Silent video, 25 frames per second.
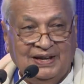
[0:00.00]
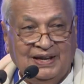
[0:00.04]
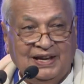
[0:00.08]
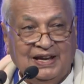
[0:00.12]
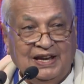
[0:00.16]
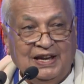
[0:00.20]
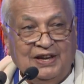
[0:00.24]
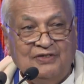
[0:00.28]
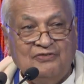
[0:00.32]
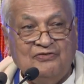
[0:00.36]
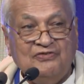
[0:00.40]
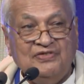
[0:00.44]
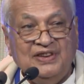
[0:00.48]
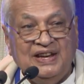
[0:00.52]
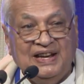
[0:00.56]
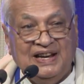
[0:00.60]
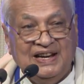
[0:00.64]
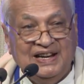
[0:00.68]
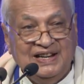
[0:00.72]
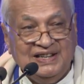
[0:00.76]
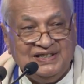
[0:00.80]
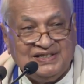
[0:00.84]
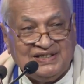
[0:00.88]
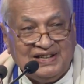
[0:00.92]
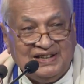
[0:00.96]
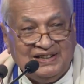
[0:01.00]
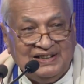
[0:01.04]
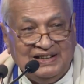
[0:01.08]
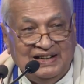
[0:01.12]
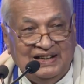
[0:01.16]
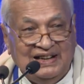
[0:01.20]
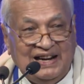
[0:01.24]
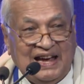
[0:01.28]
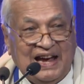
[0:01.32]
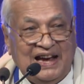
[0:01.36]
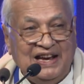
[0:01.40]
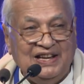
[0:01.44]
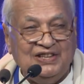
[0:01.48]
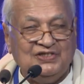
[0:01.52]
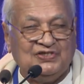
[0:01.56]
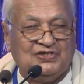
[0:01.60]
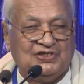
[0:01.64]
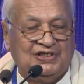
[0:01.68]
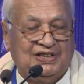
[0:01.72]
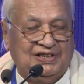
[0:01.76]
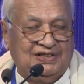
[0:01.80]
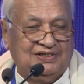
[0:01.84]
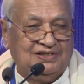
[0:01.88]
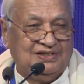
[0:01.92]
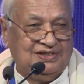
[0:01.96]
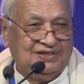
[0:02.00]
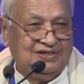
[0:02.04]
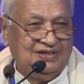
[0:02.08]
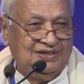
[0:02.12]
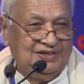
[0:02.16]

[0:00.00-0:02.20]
if we internalize it,